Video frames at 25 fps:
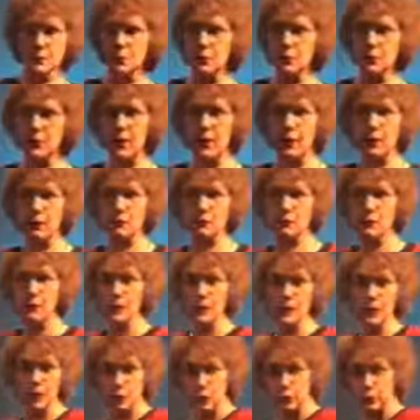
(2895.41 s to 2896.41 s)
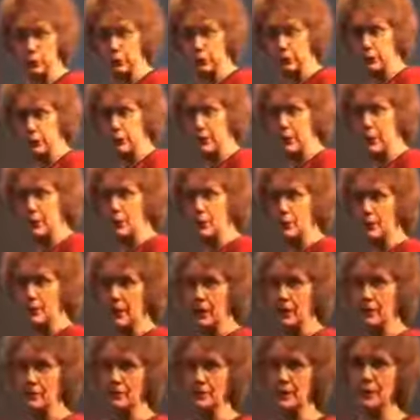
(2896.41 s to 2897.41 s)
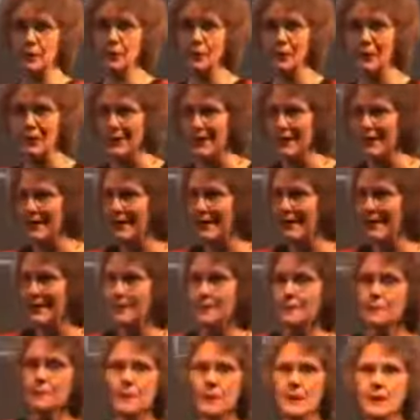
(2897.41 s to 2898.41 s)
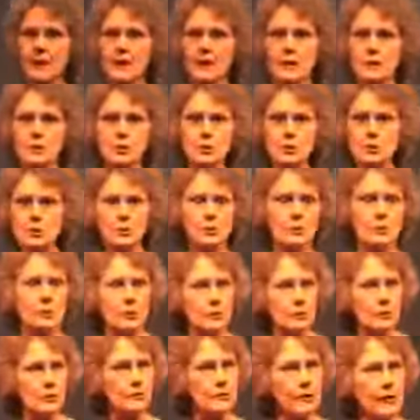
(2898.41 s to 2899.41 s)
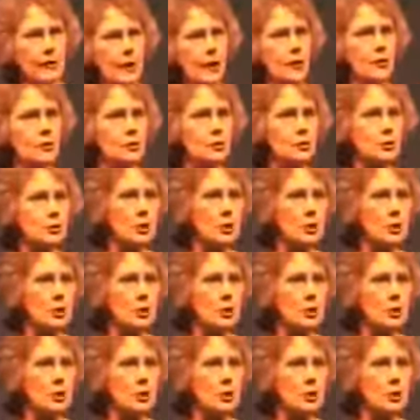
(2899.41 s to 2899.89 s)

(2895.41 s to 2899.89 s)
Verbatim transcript: without gluten and without dairy, because you, they are